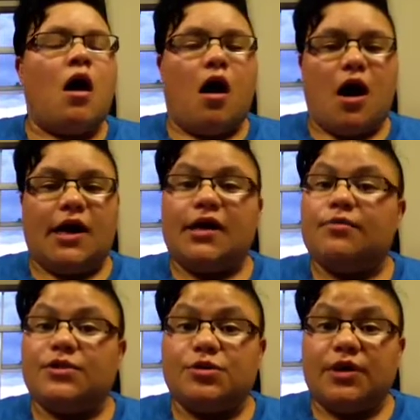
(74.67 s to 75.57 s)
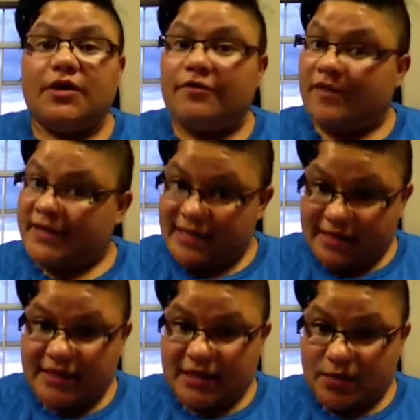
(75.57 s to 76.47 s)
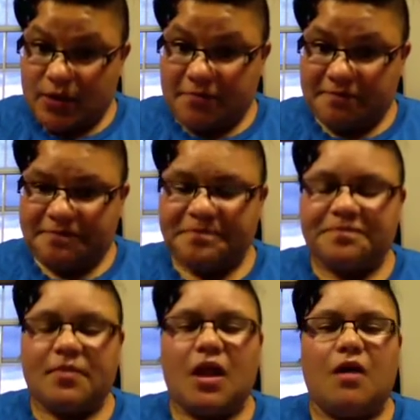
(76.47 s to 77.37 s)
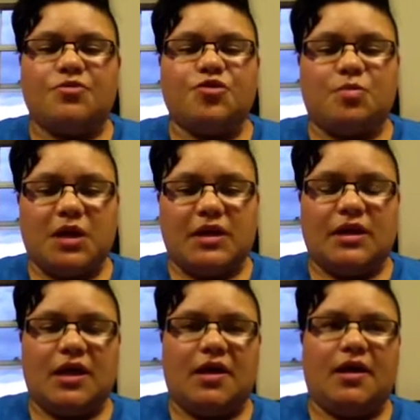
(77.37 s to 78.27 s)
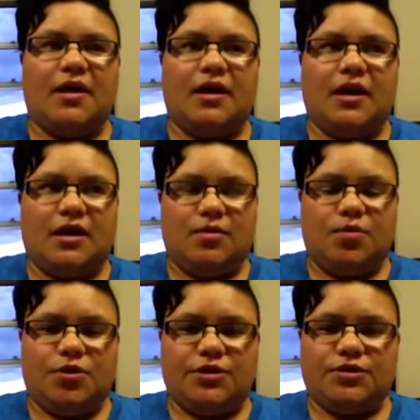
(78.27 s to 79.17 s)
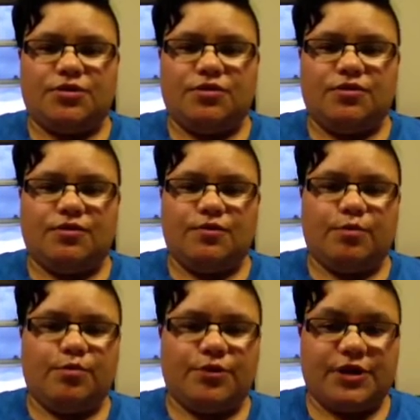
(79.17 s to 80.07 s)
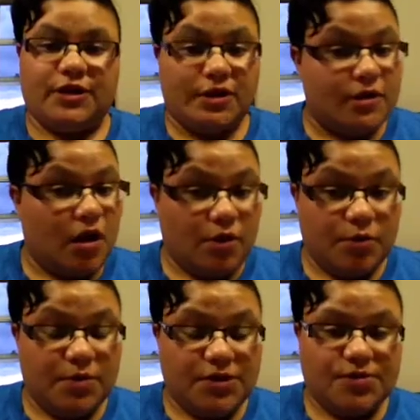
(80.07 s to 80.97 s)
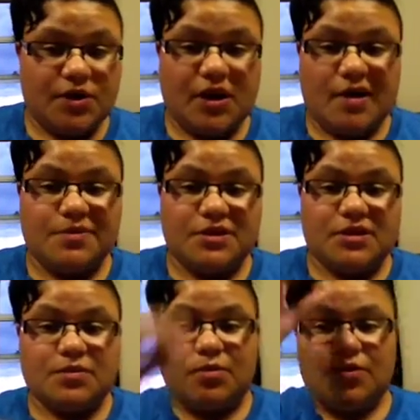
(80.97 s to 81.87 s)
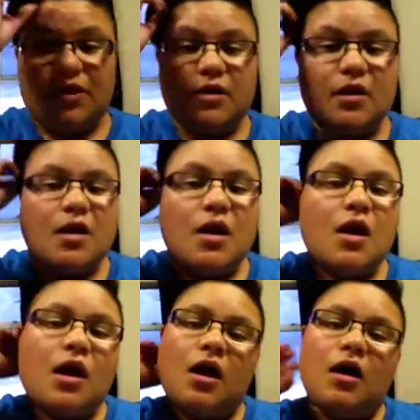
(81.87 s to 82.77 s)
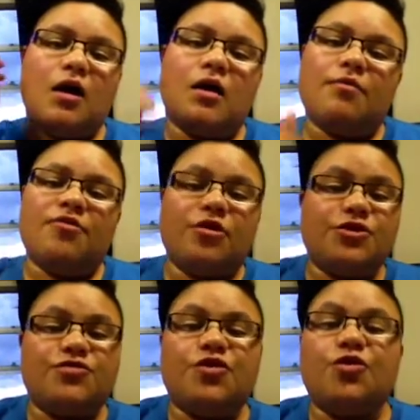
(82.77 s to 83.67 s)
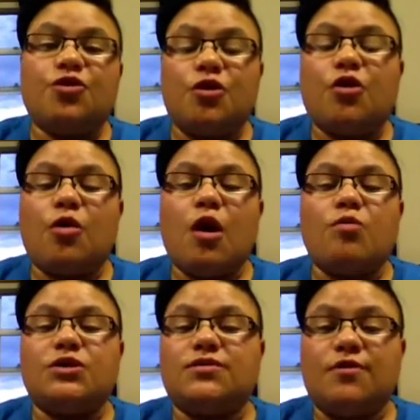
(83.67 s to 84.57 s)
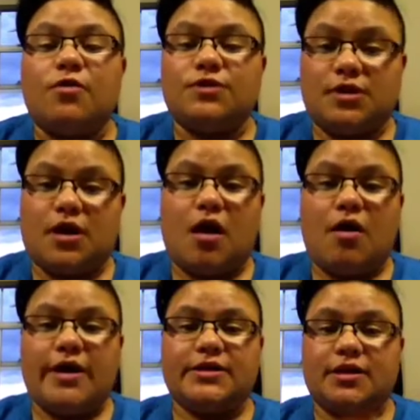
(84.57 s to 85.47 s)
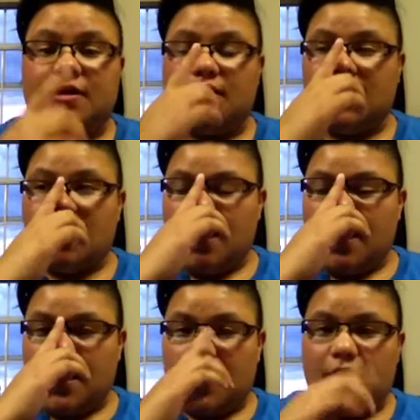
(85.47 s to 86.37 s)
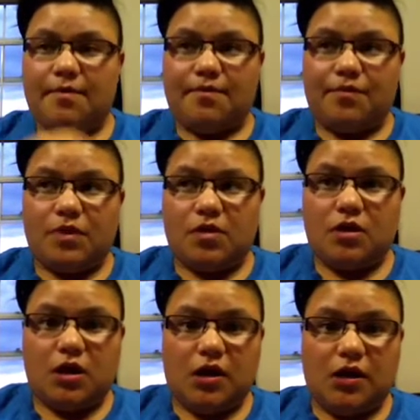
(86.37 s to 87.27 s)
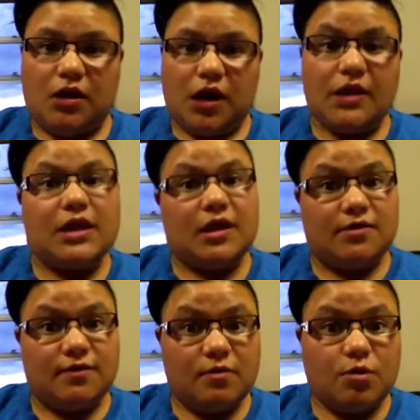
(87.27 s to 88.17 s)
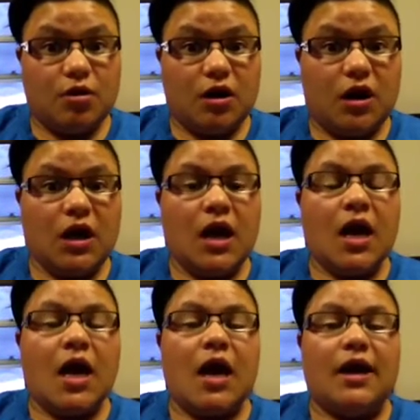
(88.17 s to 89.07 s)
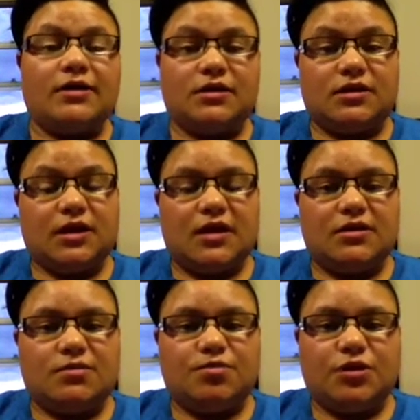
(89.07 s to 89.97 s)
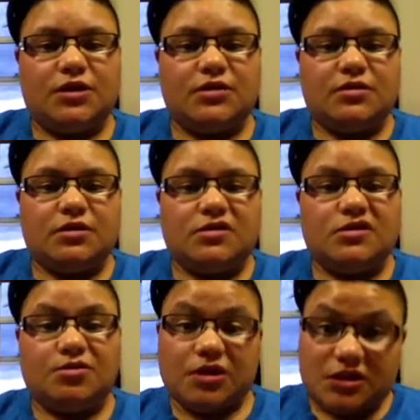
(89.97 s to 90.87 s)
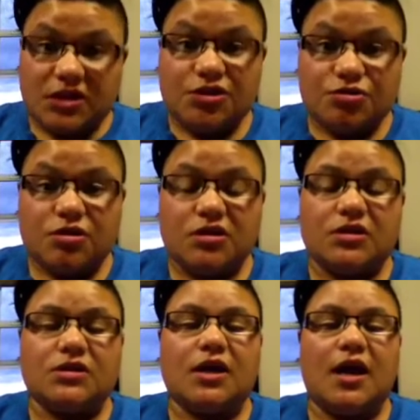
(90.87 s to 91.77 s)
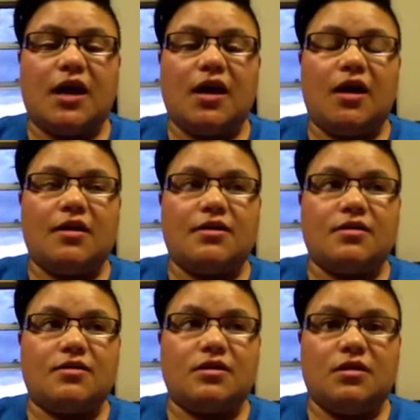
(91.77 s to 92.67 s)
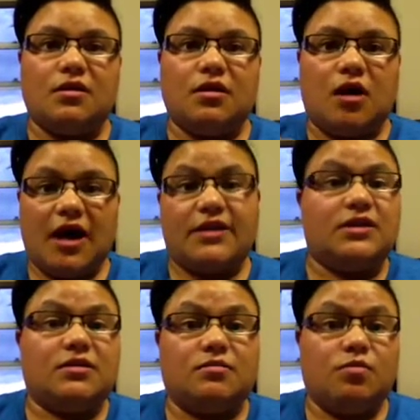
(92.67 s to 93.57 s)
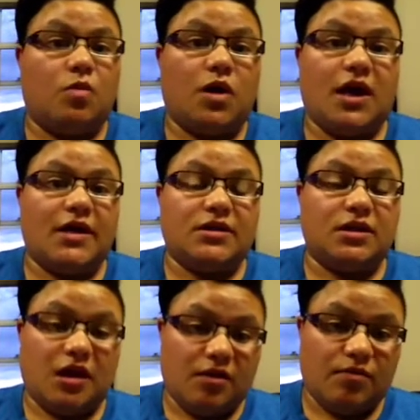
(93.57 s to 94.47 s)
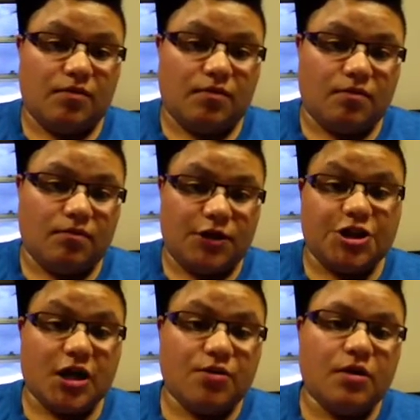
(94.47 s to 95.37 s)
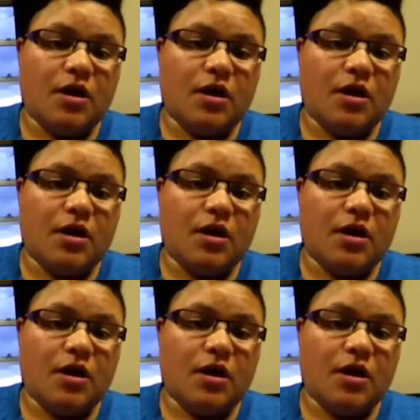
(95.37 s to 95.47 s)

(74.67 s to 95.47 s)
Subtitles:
I am doing fantastically well. I'm doing better than anybody sort of predicted I would be doing up to this point. For those of you who don't know, I was involved in a car accident at the end of February and sustained some pretty serious injuries, and we had to leave the channel